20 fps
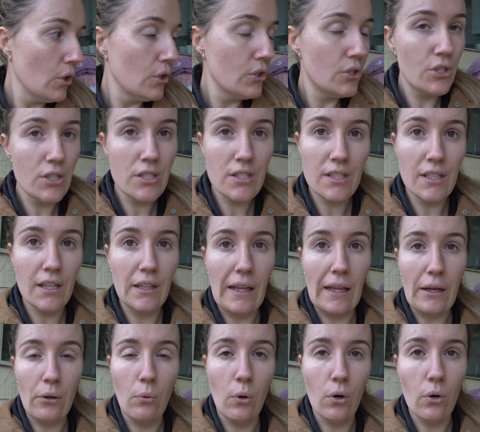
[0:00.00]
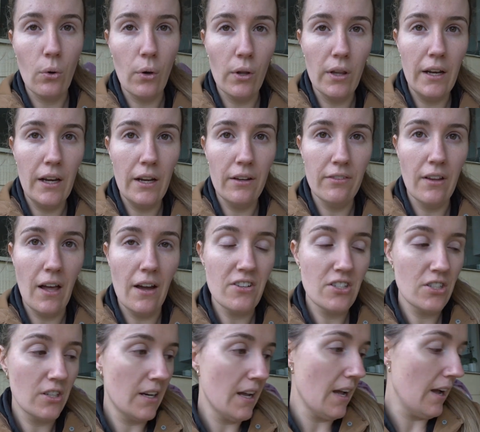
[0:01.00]
just see like what quality of life
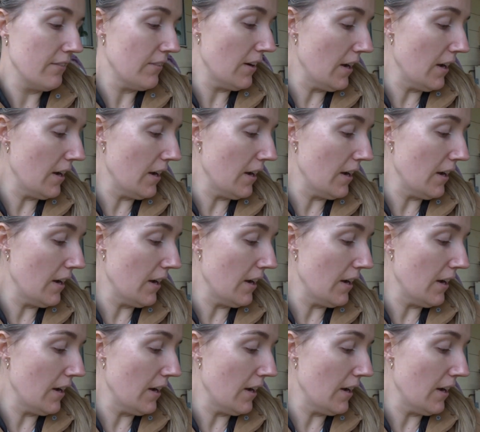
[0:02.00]
she's gonna have.